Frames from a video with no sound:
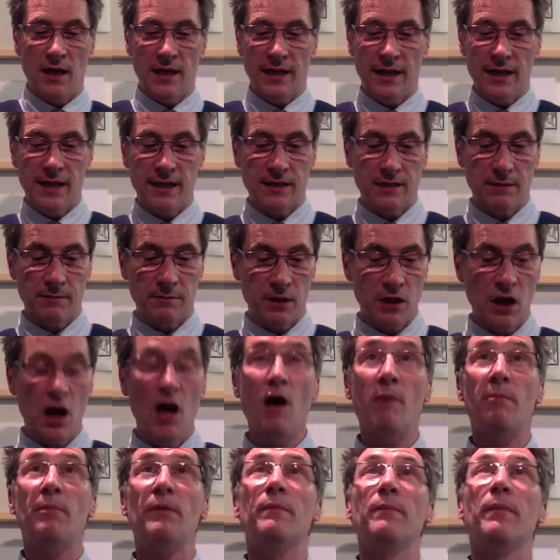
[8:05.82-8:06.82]
I get some
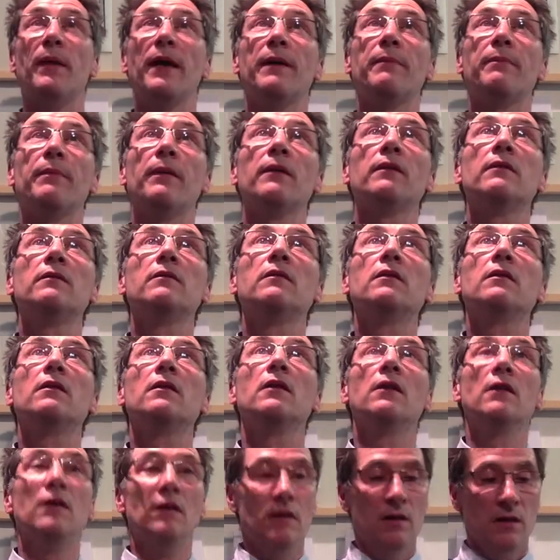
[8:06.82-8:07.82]
carbon paper,
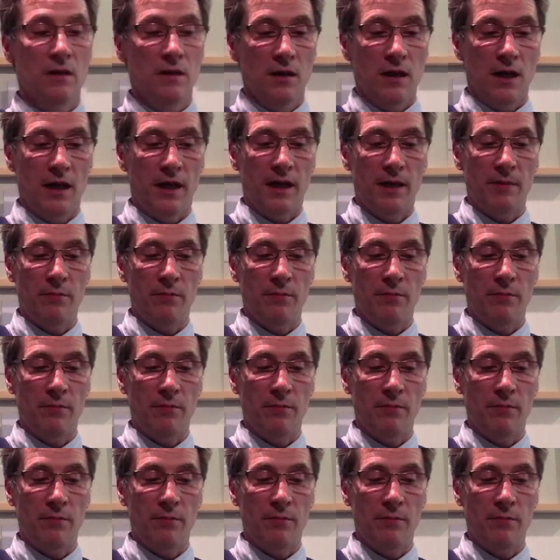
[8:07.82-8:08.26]
and